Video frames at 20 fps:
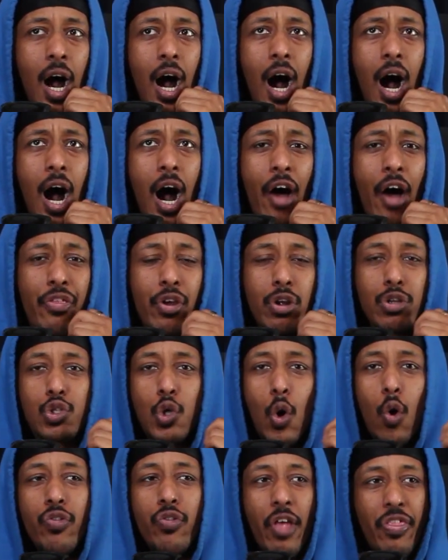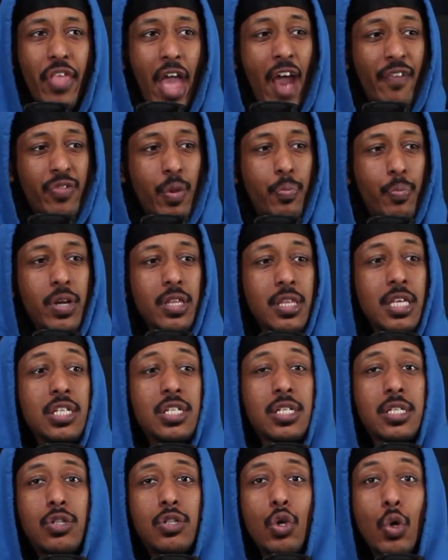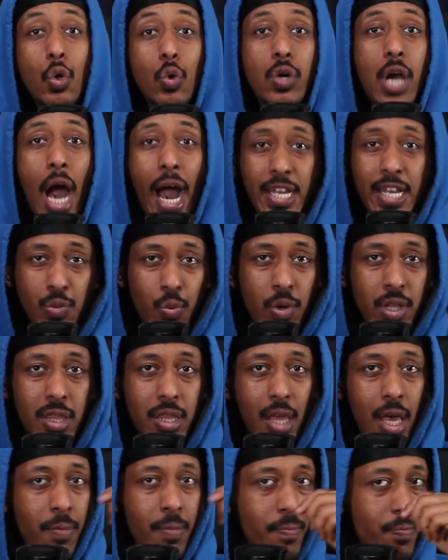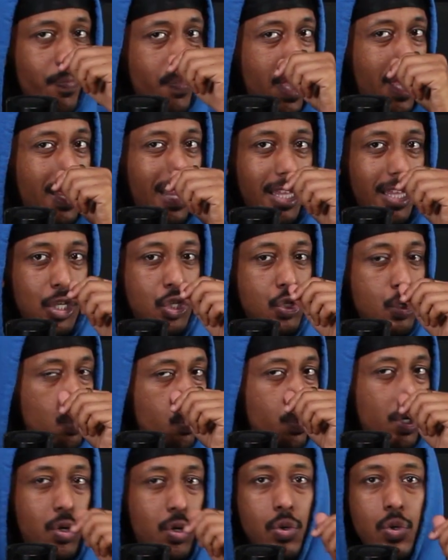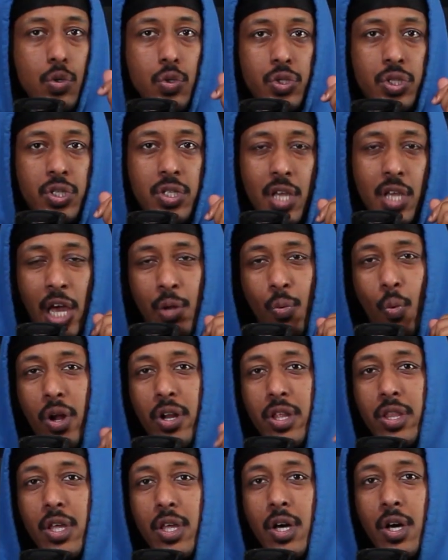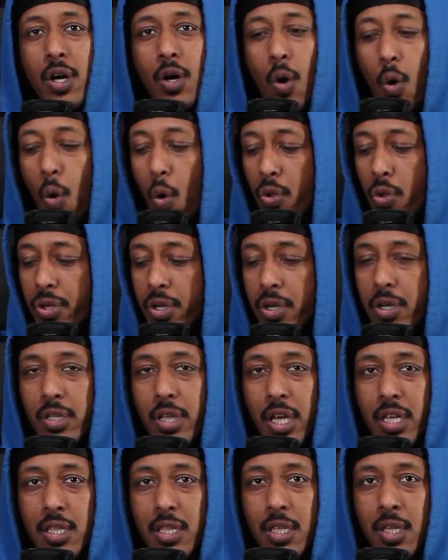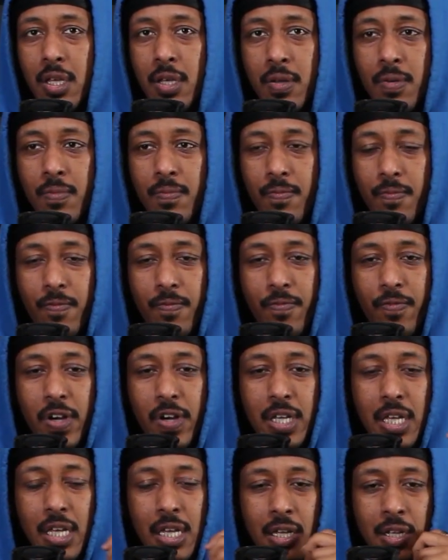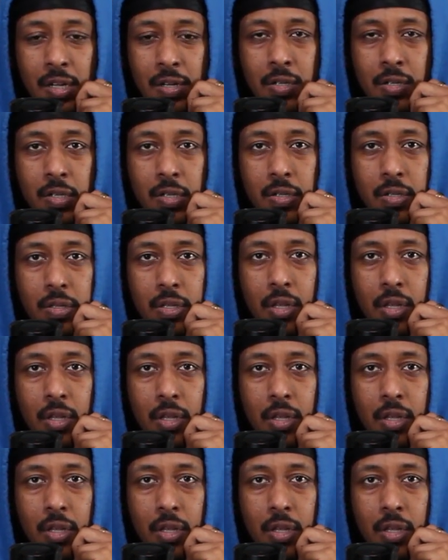they're told that they have to bring these new guys with them. And, like, these new recruits. And one of the older, like, the fucking